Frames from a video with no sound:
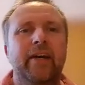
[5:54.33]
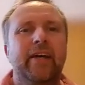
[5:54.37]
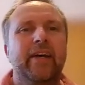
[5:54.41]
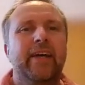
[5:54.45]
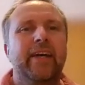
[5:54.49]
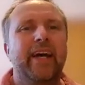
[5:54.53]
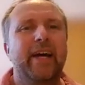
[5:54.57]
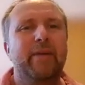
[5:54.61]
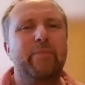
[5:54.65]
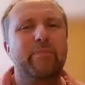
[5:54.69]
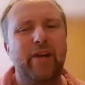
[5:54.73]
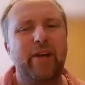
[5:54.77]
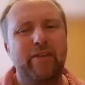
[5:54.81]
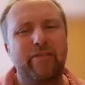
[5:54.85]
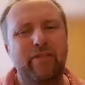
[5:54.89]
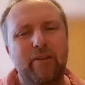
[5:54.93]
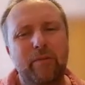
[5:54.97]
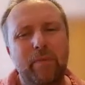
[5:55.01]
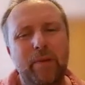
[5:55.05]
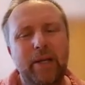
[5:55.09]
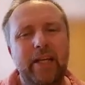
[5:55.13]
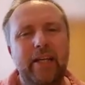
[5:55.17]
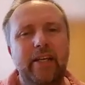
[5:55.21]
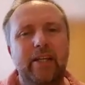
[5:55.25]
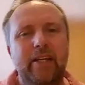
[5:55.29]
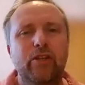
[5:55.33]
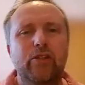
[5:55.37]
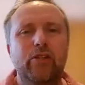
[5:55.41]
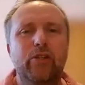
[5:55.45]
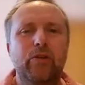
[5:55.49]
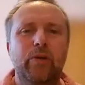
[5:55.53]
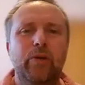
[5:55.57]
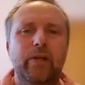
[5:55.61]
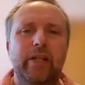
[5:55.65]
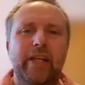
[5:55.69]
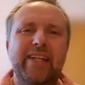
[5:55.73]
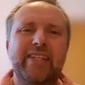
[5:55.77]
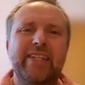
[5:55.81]
And preferably you do
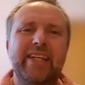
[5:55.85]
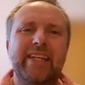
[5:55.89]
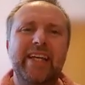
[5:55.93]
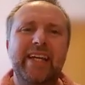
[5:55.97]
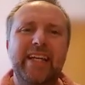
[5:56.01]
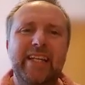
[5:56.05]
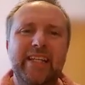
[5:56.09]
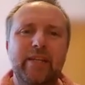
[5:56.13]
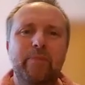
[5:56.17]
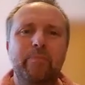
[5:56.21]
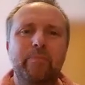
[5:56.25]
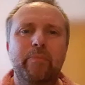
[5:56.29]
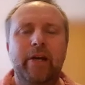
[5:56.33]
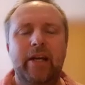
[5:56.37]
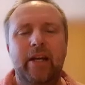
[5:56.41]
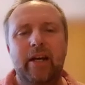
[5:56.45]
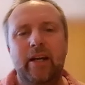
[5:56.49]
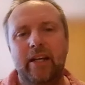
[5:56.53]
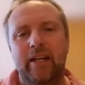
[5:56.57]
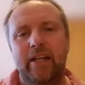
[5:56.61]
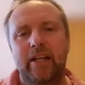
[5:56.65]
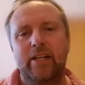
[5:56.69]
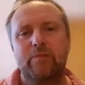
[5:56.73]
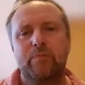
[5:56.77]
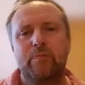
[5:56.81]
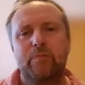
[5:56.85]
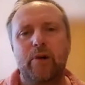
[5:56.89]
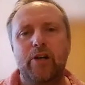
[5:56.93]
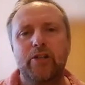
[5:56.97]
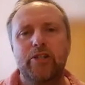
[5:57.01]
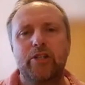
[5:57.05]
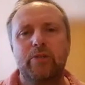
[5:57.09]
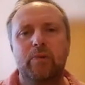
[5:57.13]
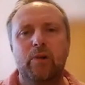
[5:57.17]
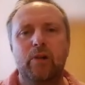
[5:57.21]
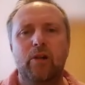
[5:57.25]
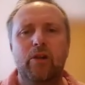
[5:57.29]
it as independently as possible,